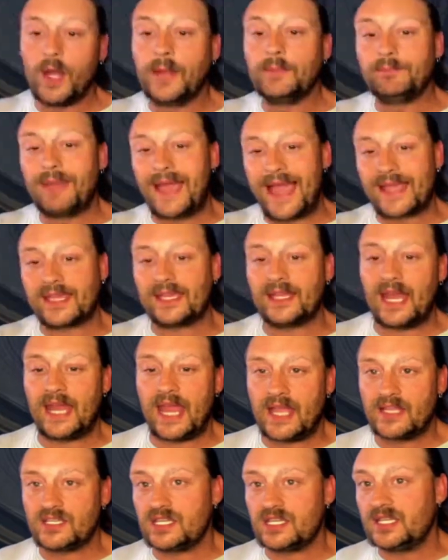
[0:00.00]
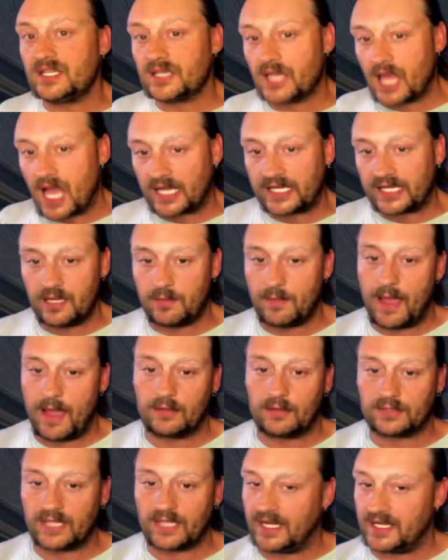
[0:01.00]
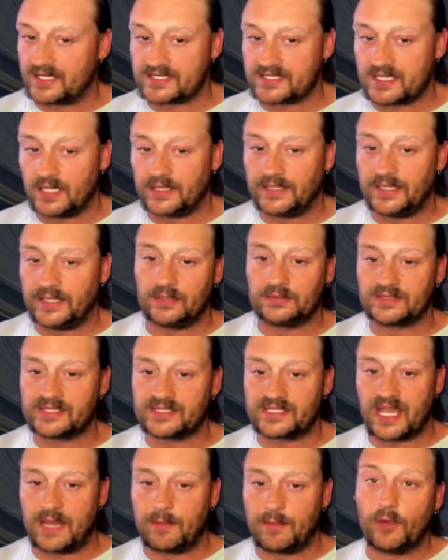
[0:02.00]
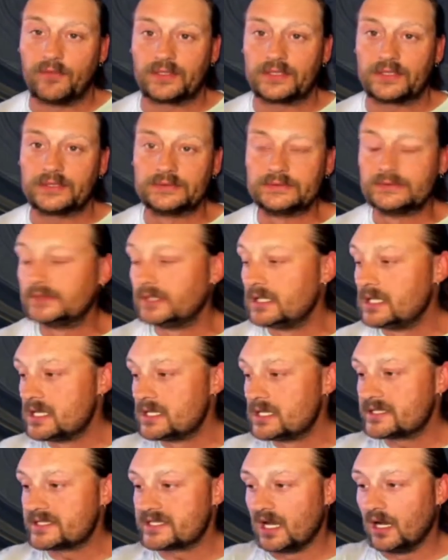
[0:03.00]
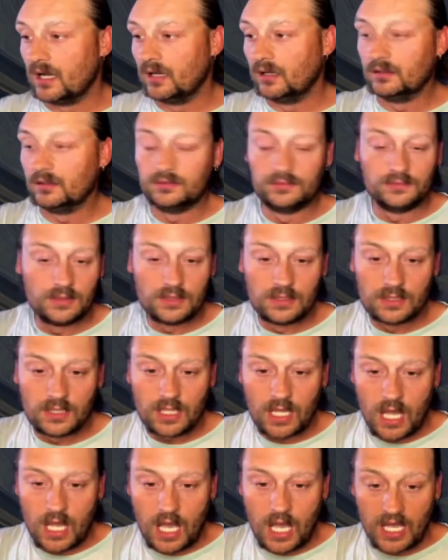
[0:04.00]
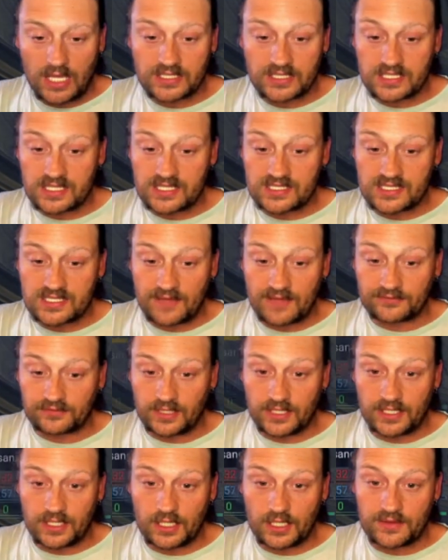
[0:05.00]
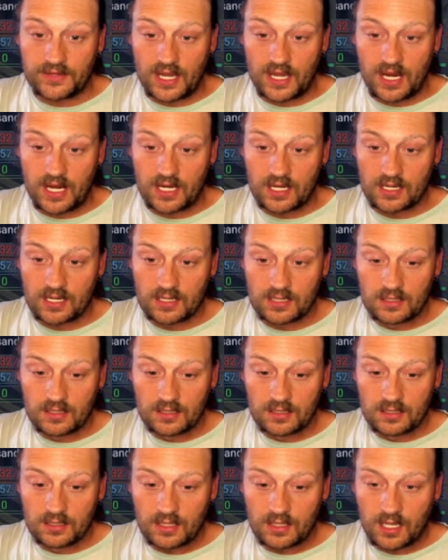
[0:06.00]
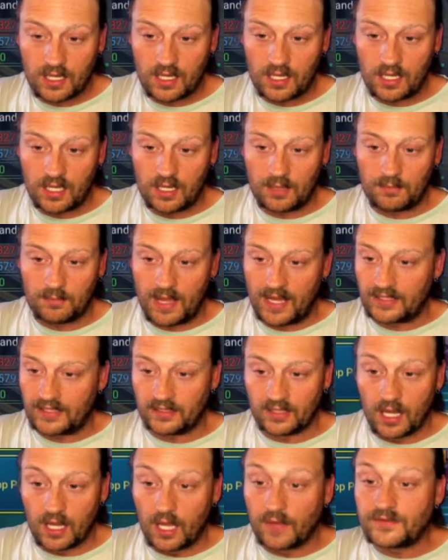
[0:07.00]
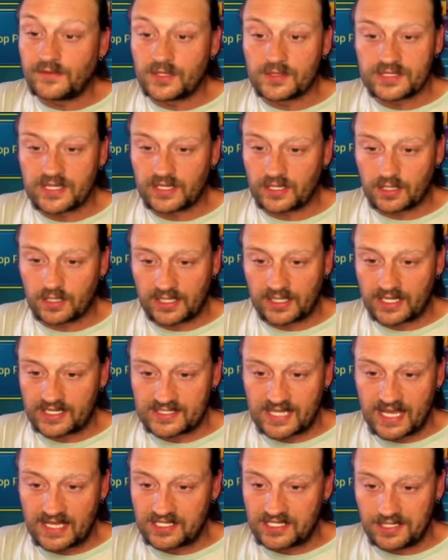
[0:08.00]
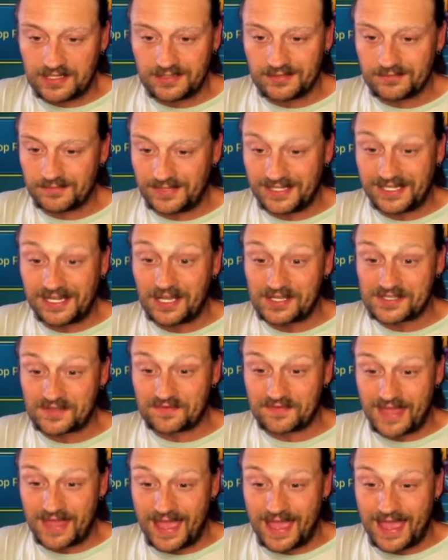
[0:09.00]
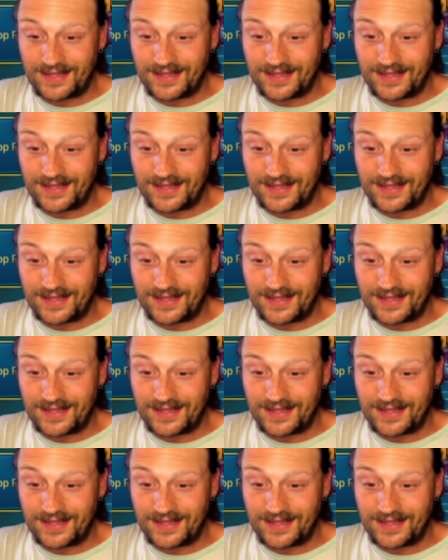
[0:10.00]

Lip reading: back at Hedgy, lock him out, and it's done deal. It's game over. So, she's definitely good there. I love using her against Hedgy because of that.